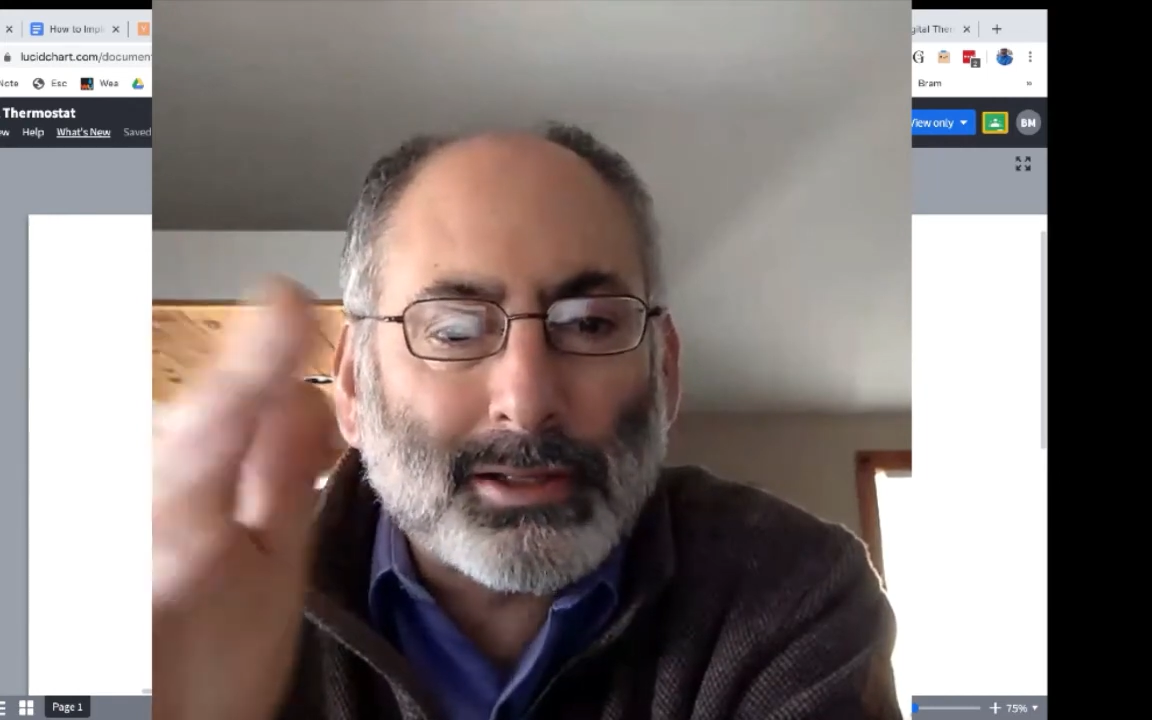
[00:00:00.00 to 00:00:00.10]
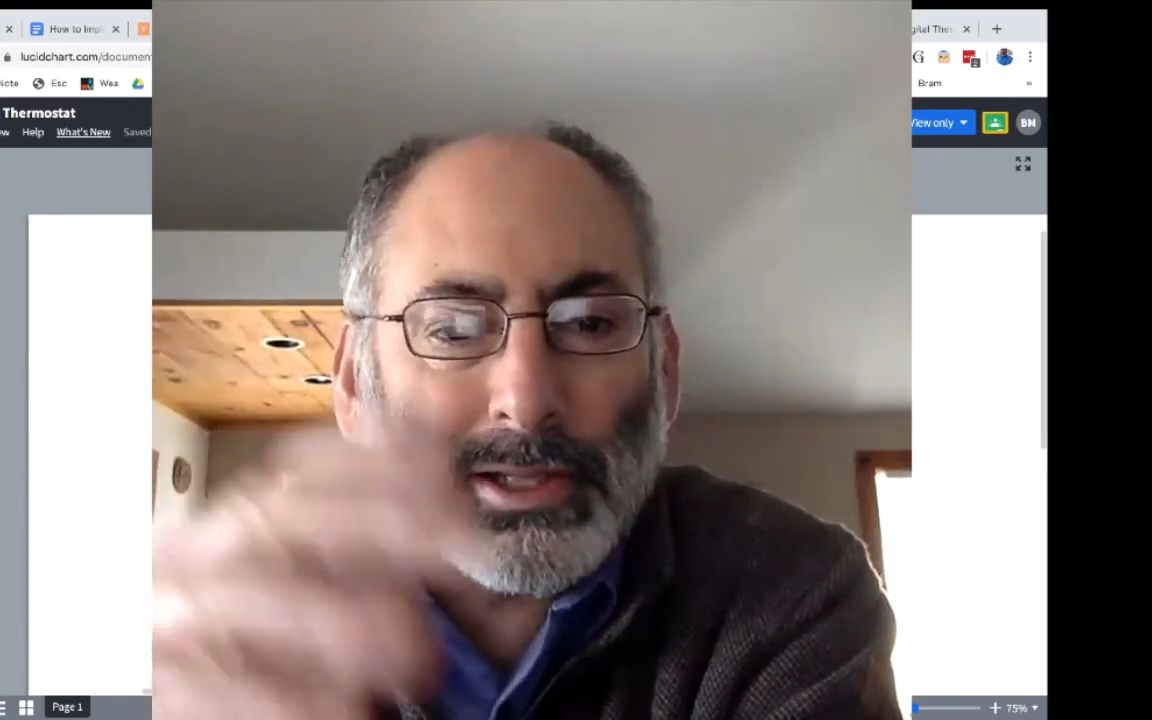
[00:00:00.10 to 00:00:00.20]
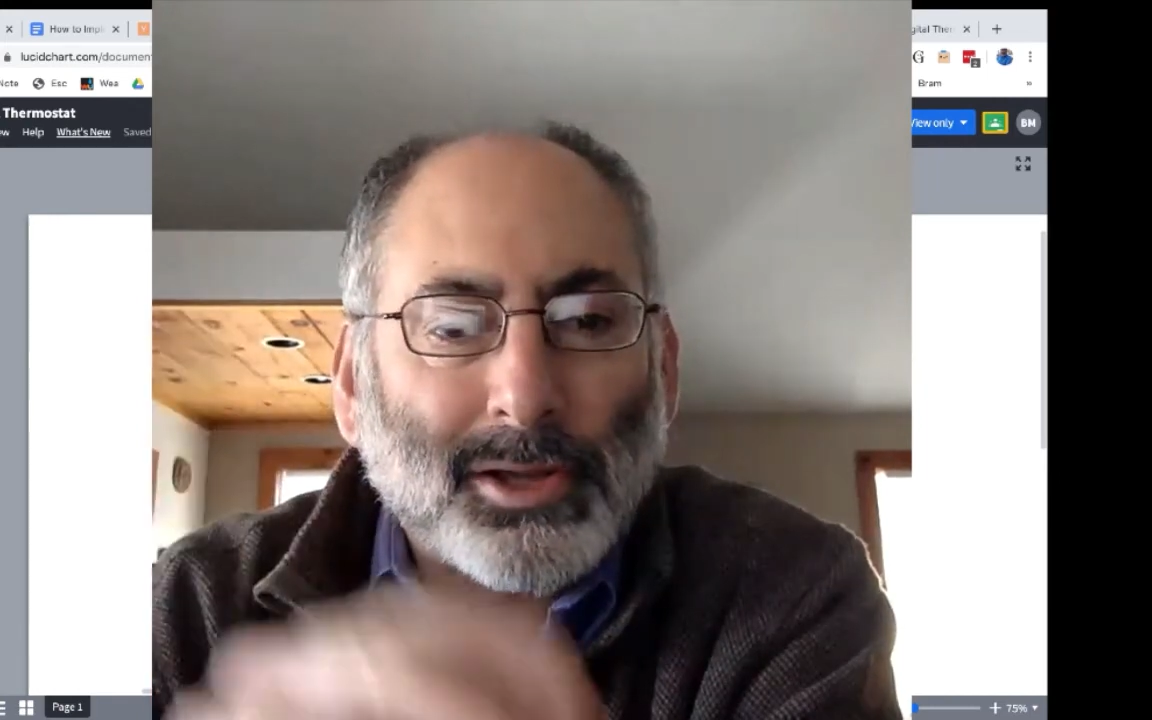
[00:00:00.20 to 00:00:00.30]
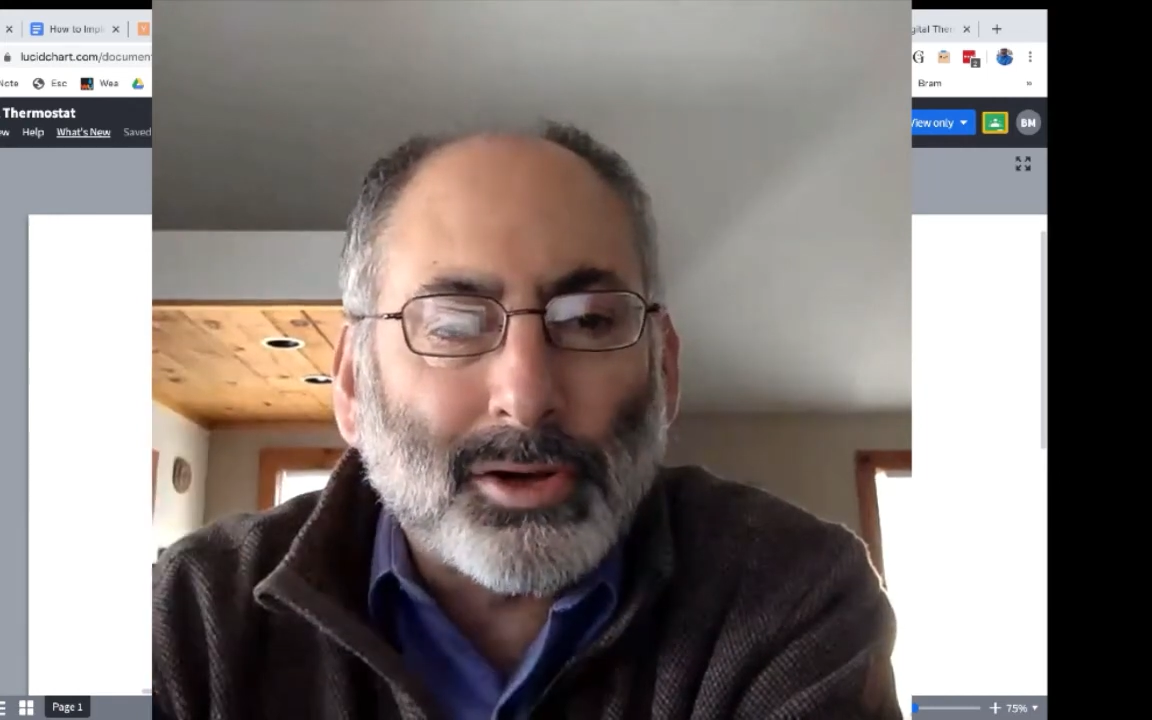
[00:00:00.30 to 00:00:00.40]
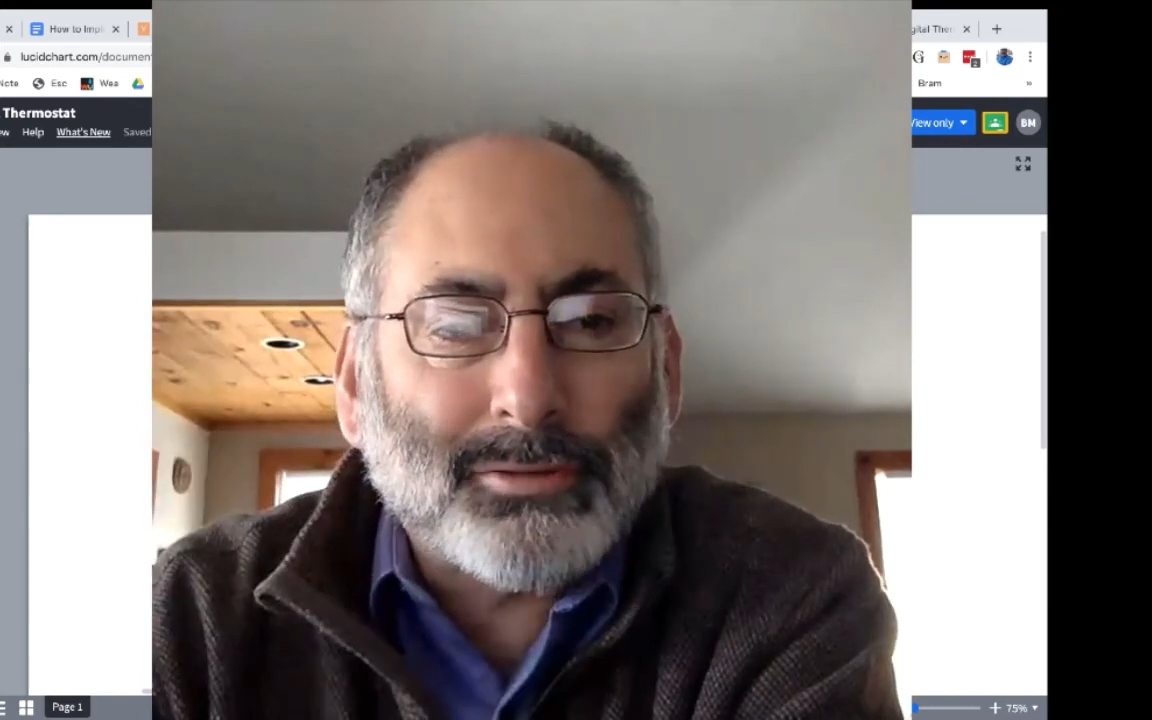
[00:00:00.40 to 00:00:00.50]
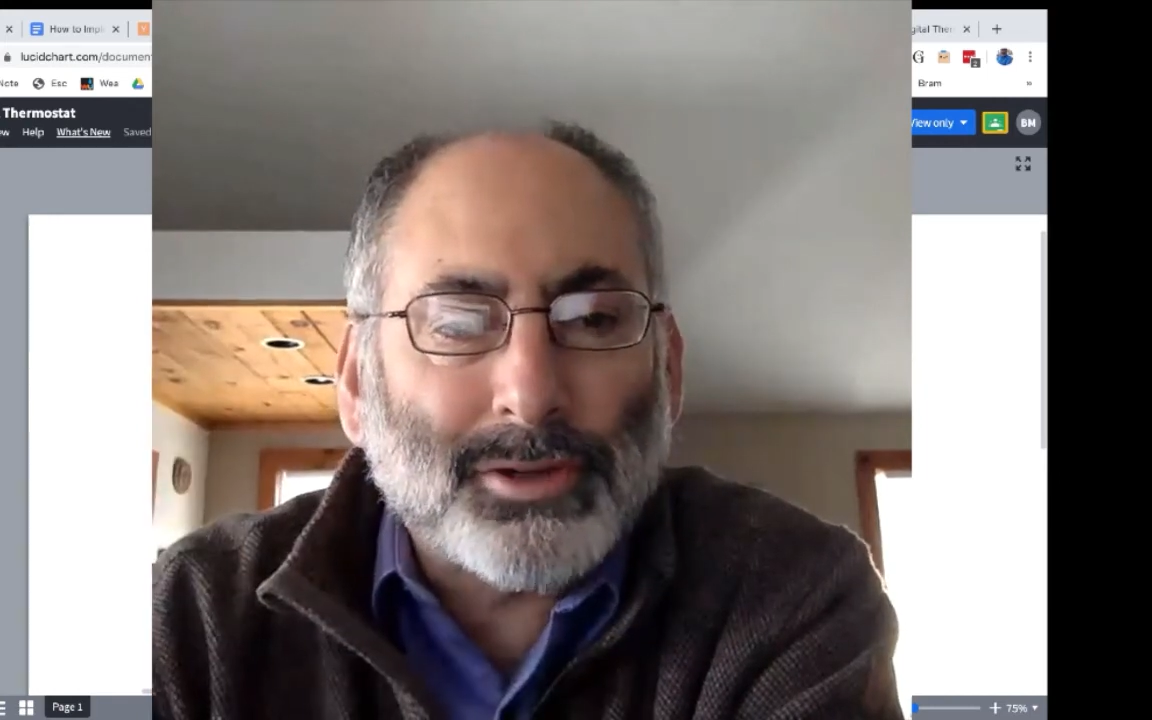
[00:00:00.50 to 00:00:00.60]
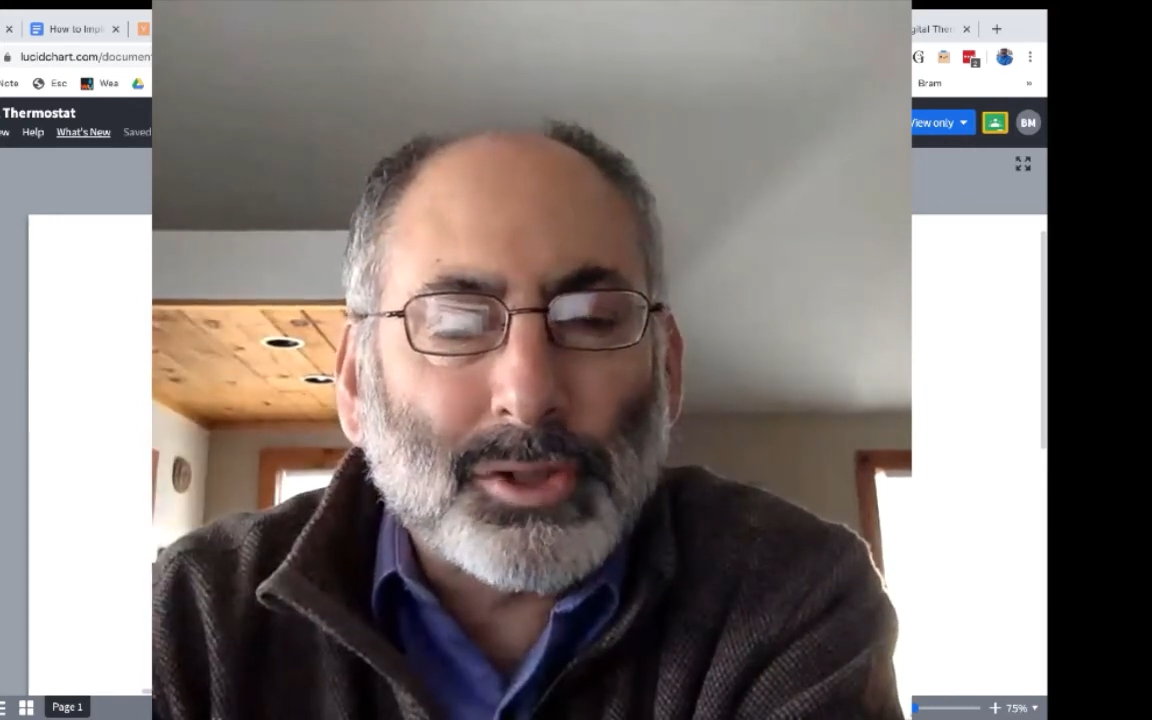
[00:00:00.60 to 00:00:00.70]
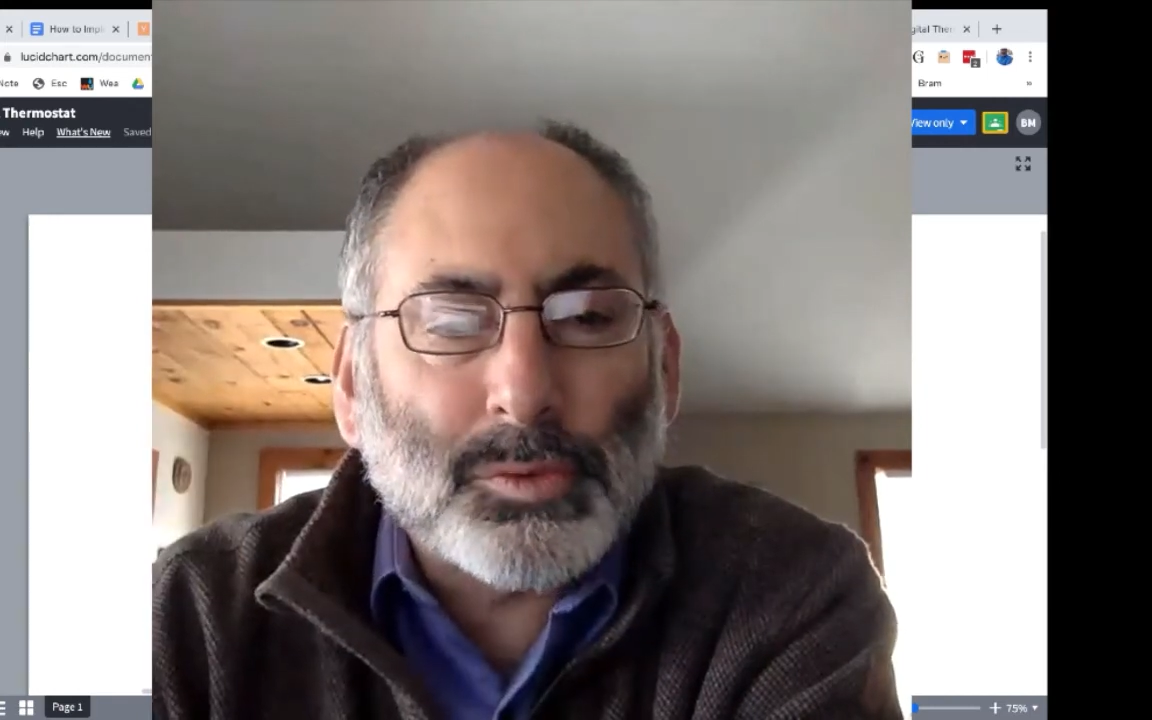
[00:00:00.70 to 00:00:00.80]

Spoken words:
clicking off, and you